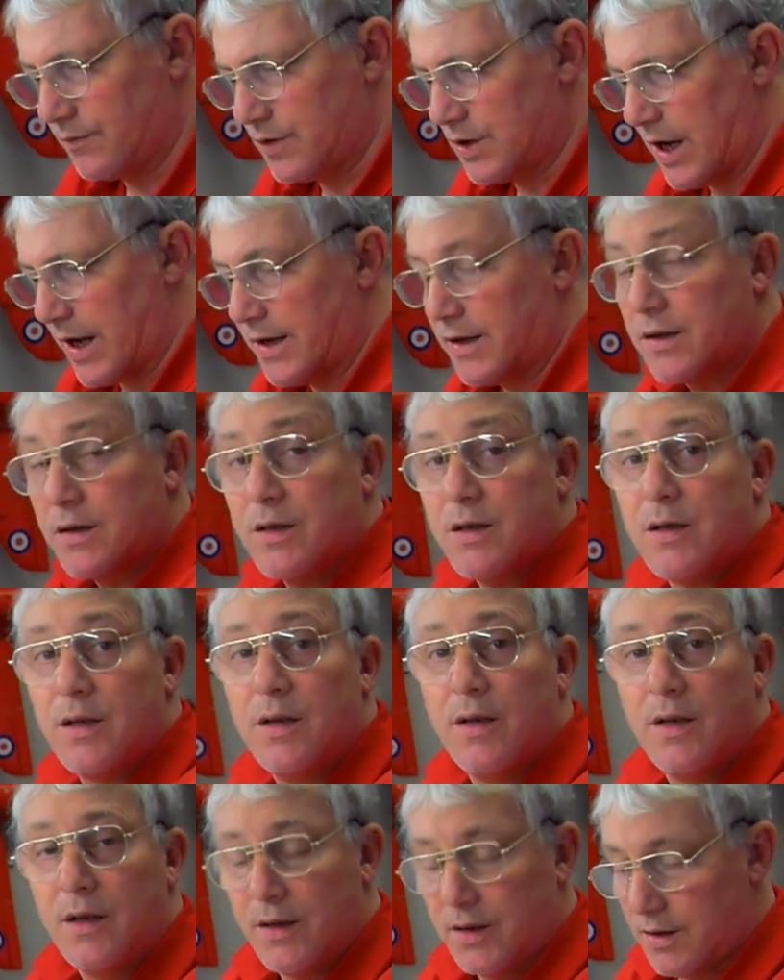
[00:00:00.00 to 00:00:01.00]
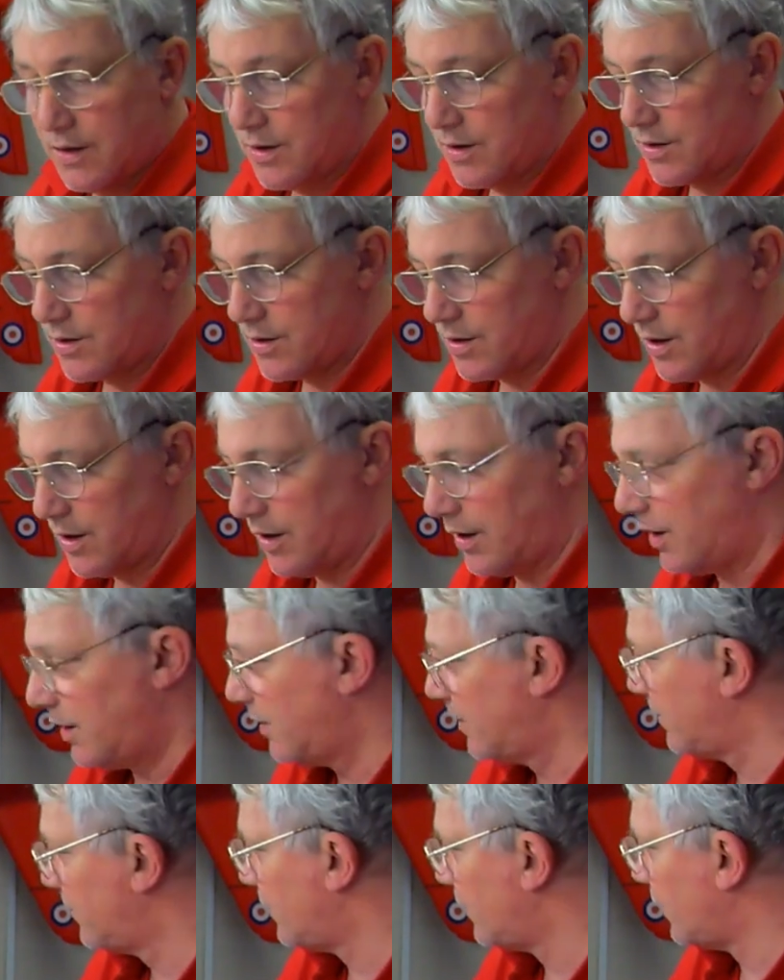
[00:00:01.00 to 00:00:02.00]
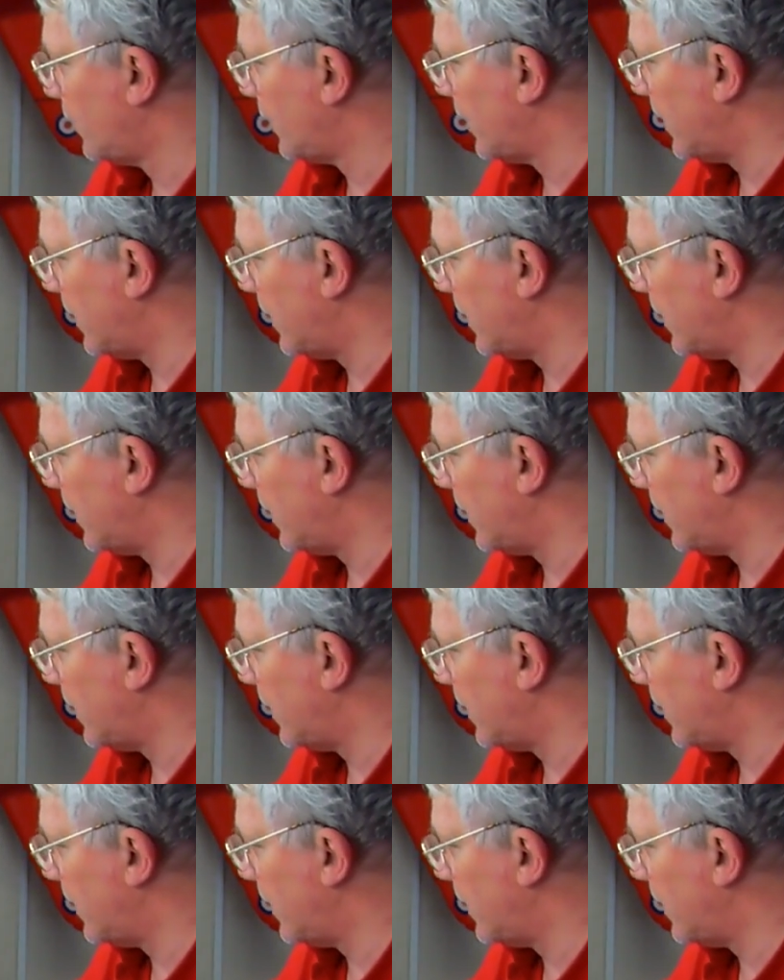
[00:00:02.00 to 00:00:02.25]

tanks, see what